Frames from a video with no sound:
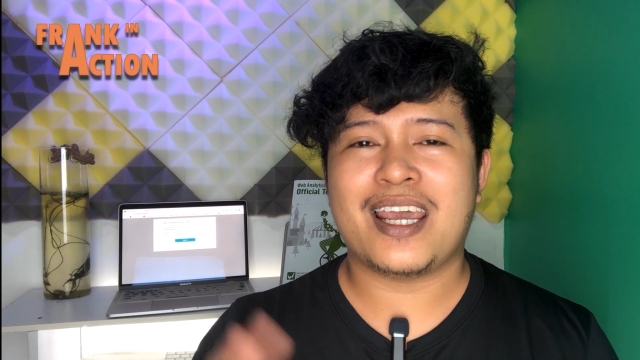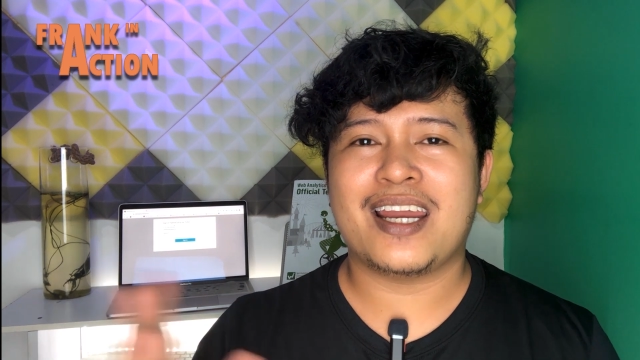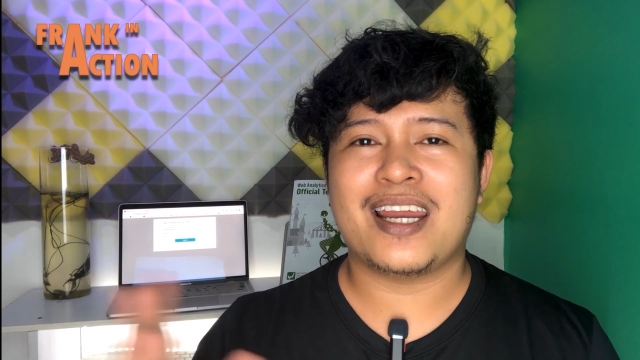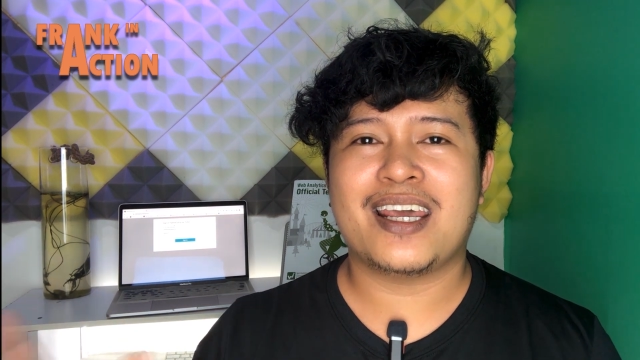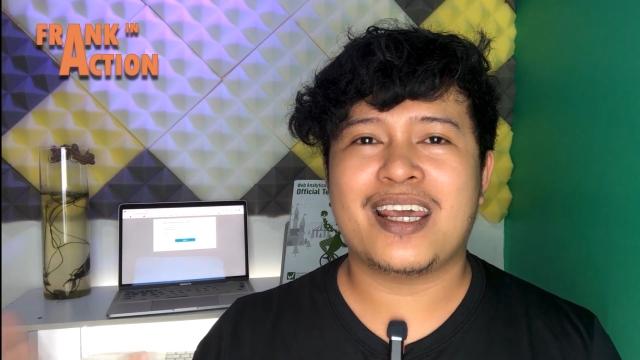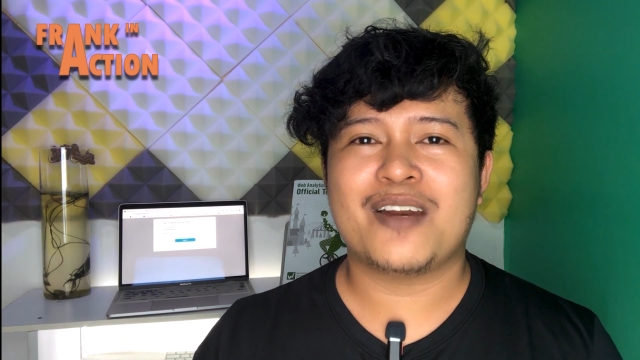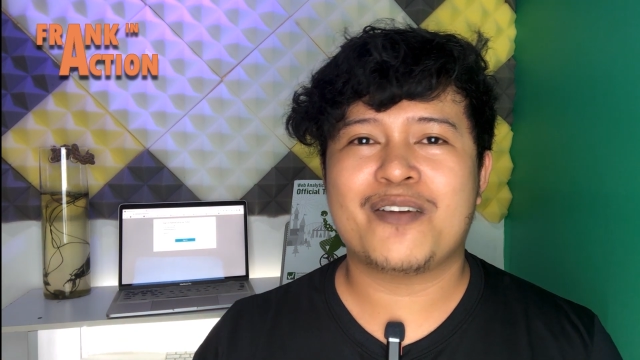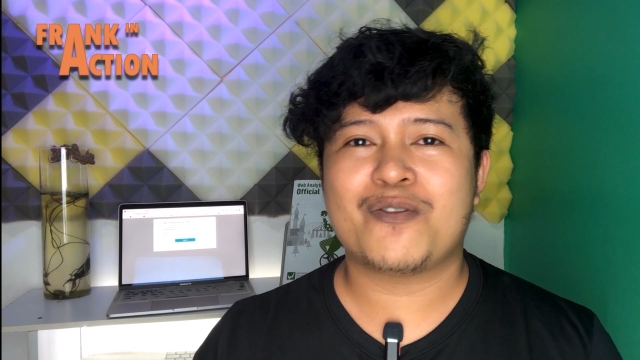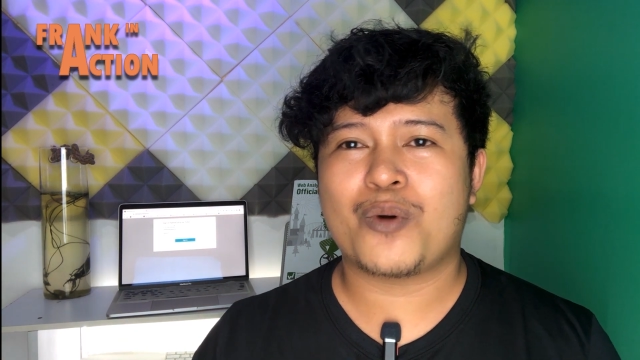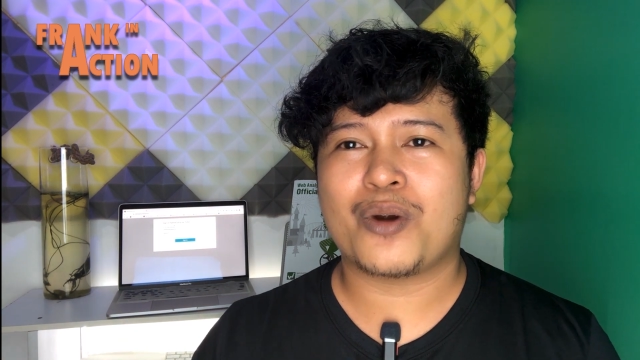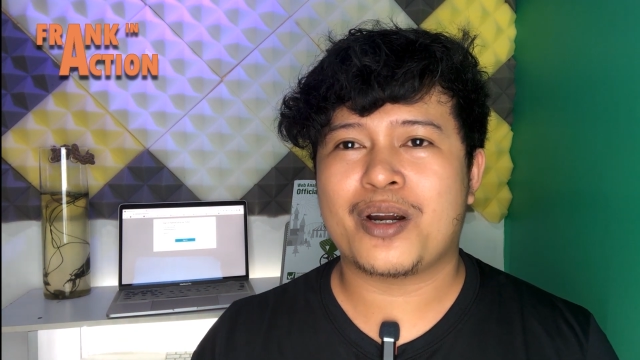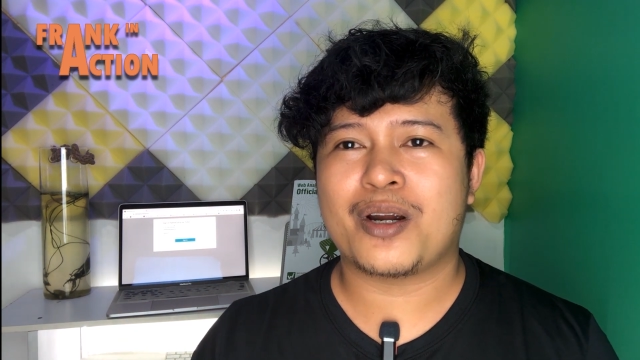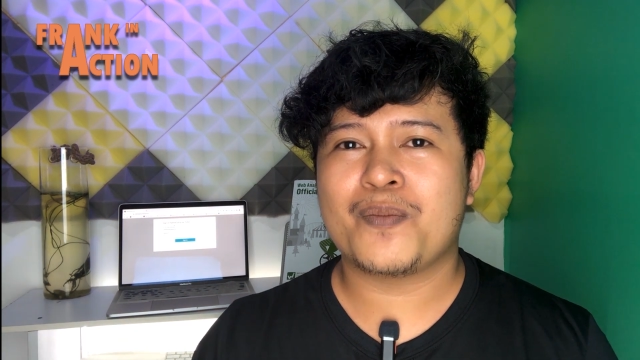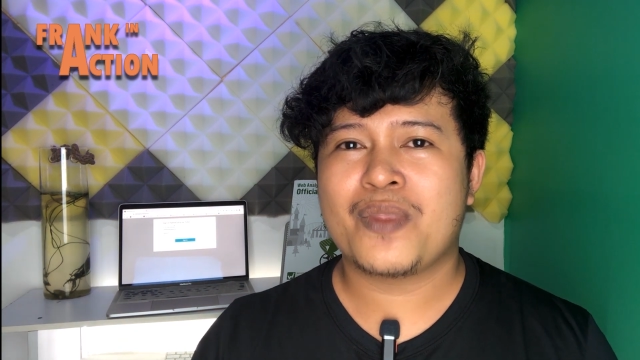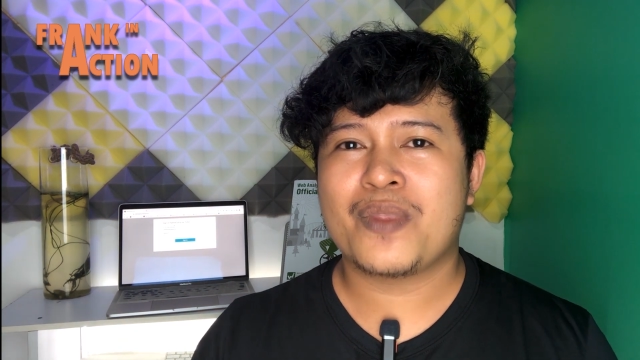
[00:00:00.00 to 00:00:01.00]
And then
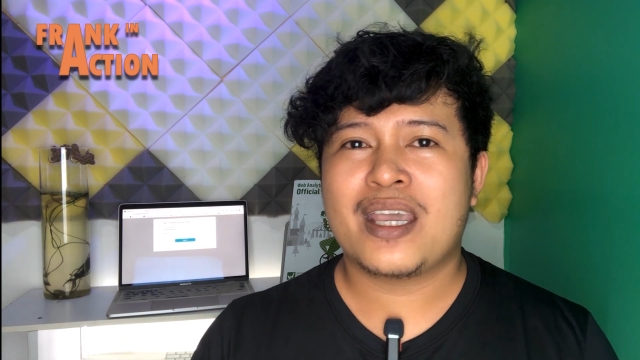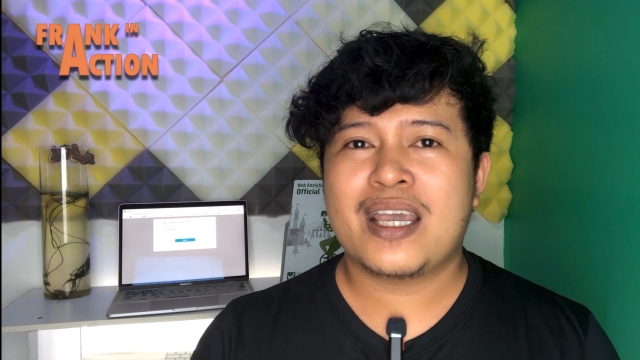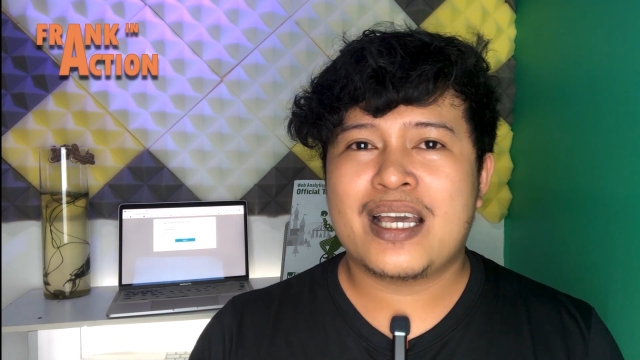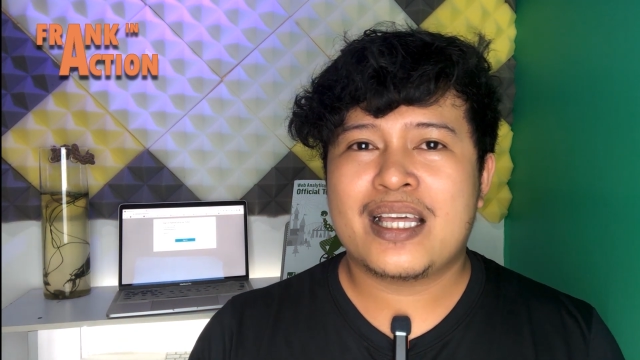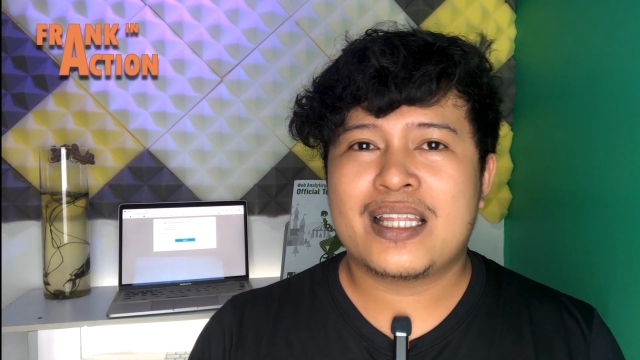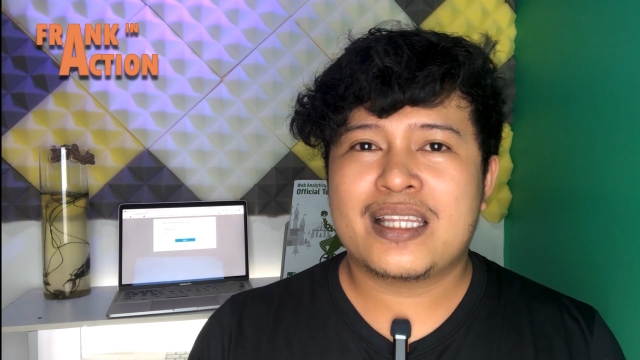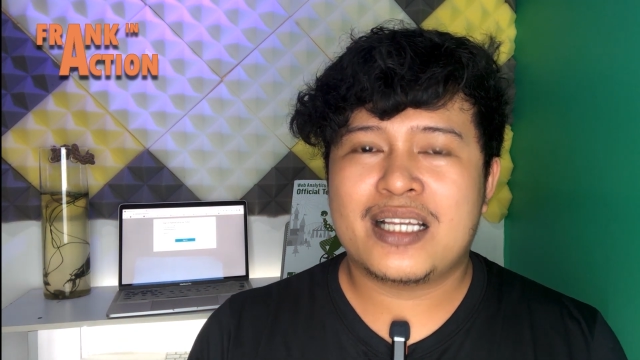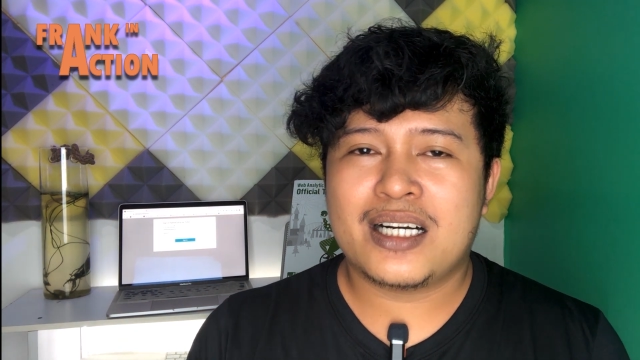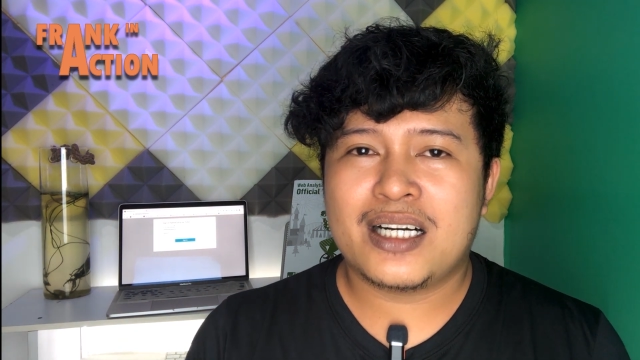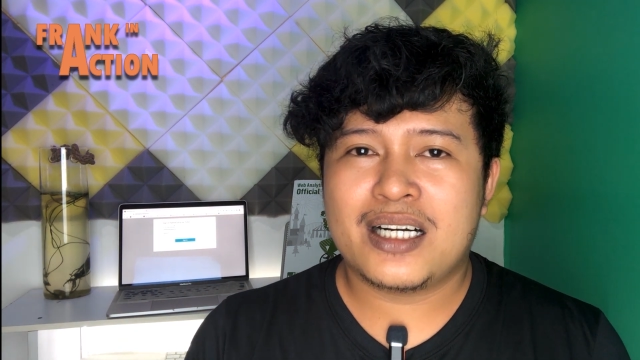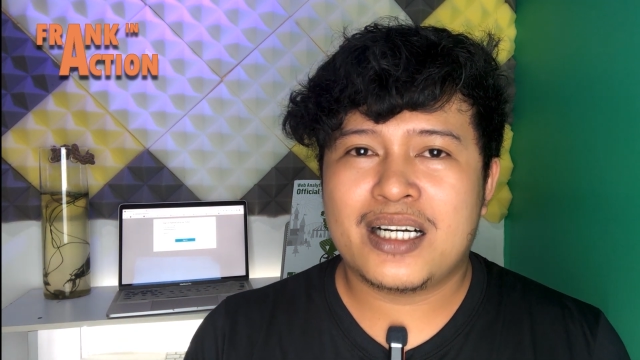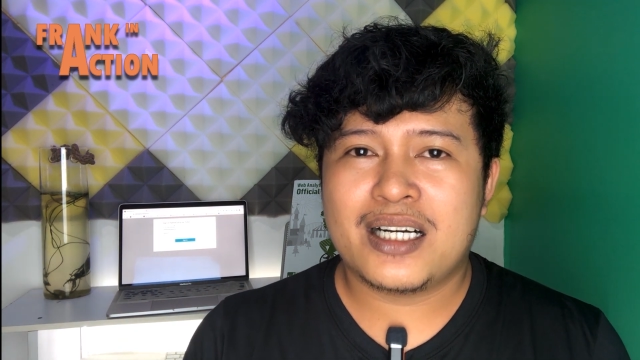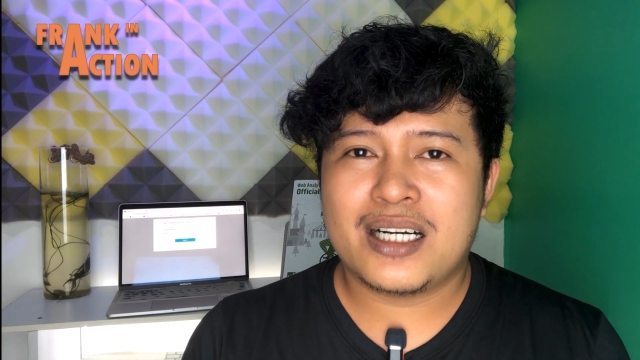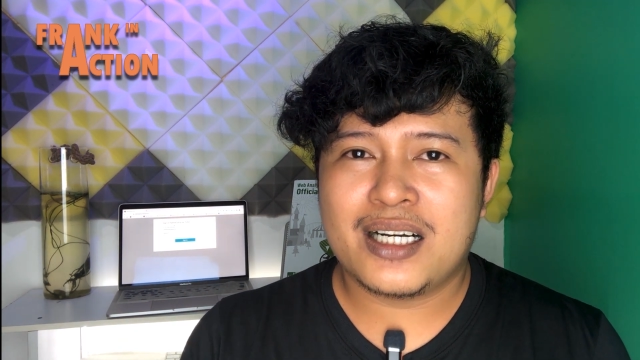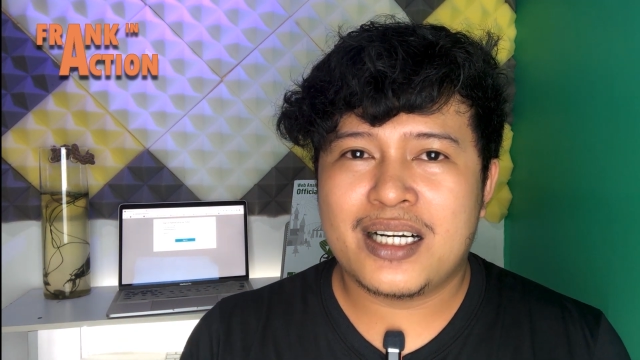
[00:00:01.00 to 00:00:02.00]
for
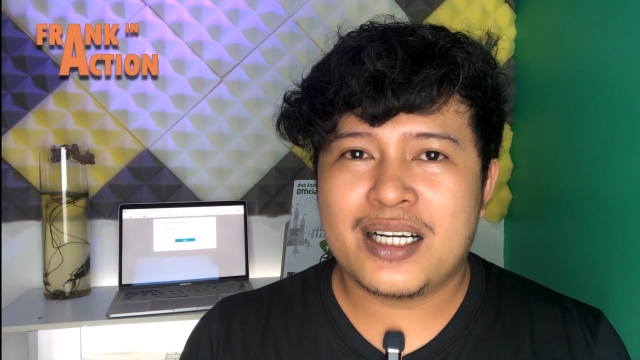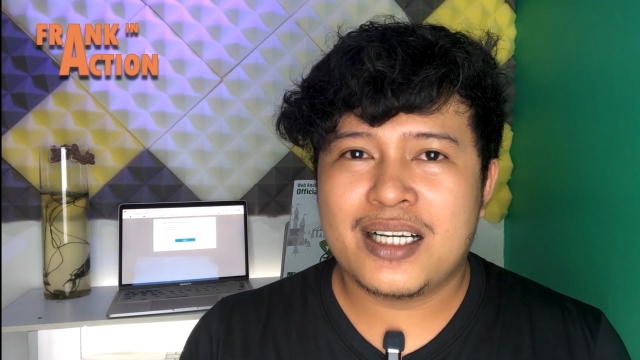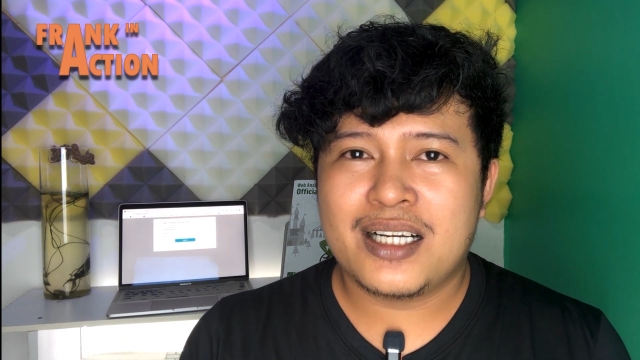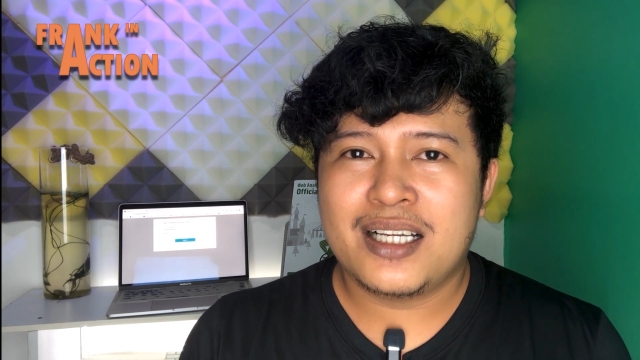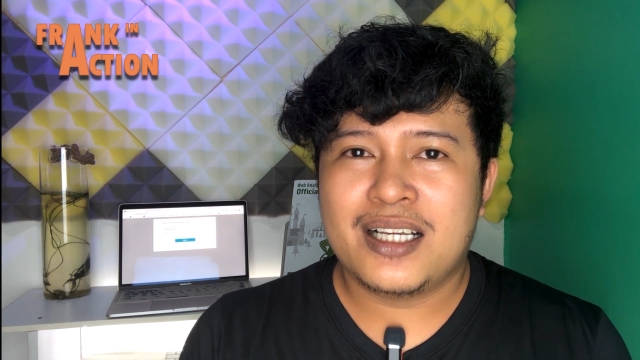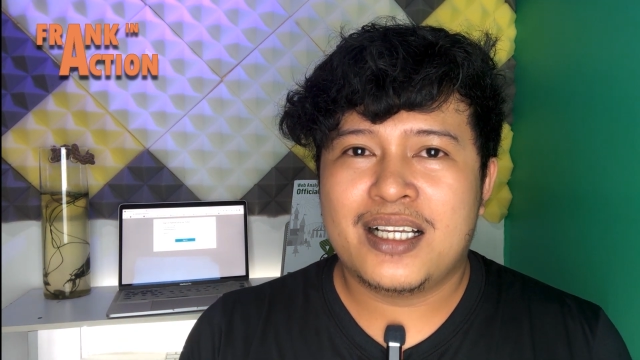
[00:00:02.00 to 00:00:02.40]
the